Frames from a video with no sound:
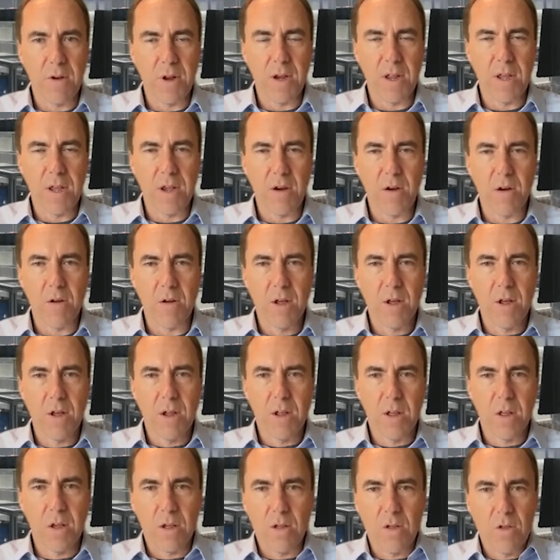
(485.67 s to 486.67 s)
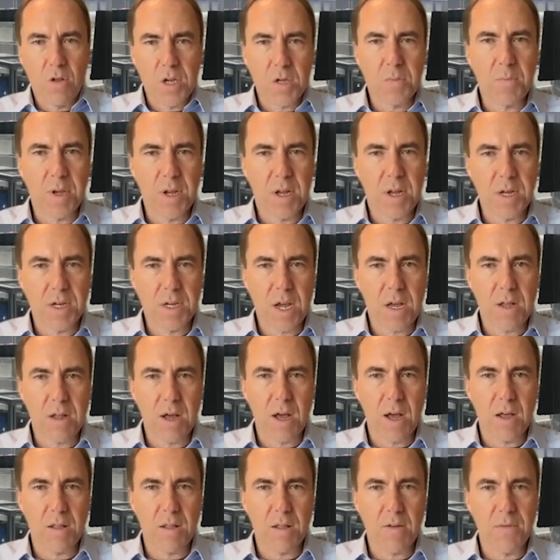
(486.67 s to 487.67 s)
here just because
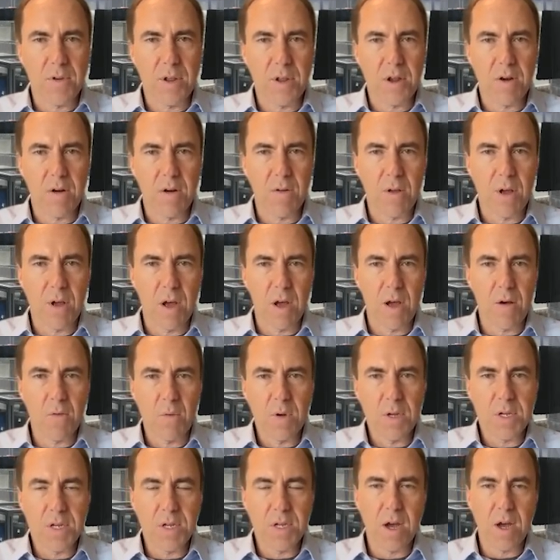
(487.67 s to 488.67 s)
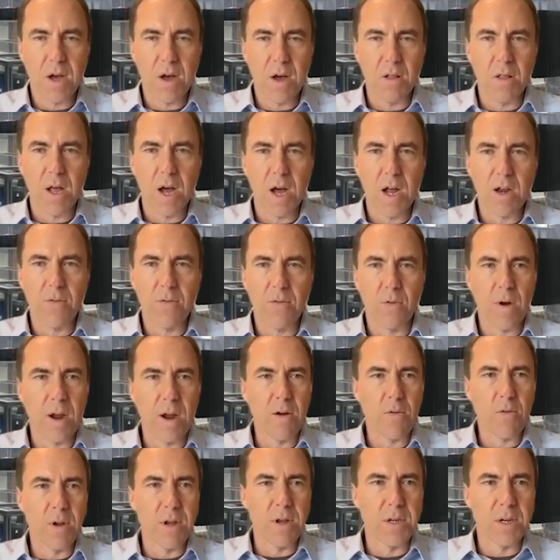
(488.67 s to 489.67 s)
I lived here. We saw a lot of
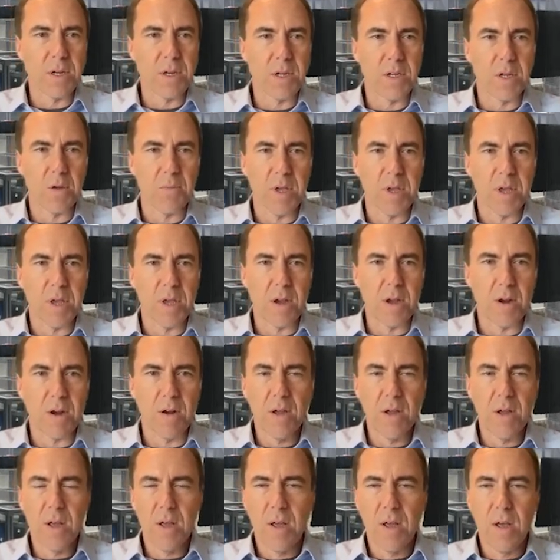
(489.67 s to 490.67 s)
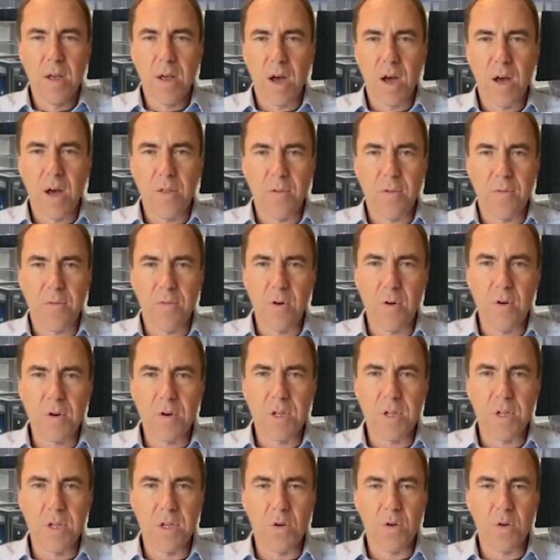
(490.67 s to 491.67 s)
great reasons to be here. The
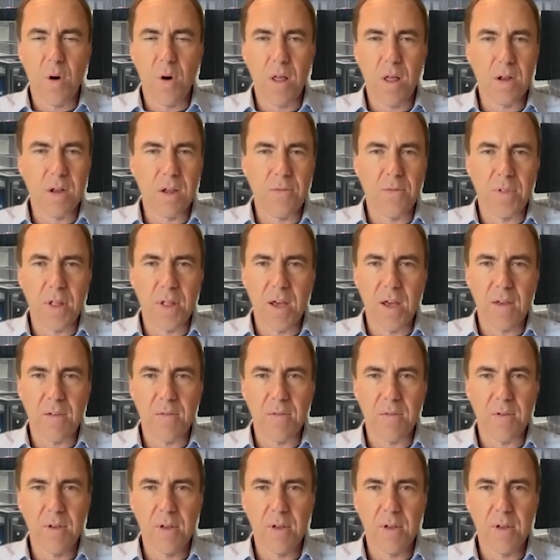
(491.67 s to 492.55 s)
first is quality of life.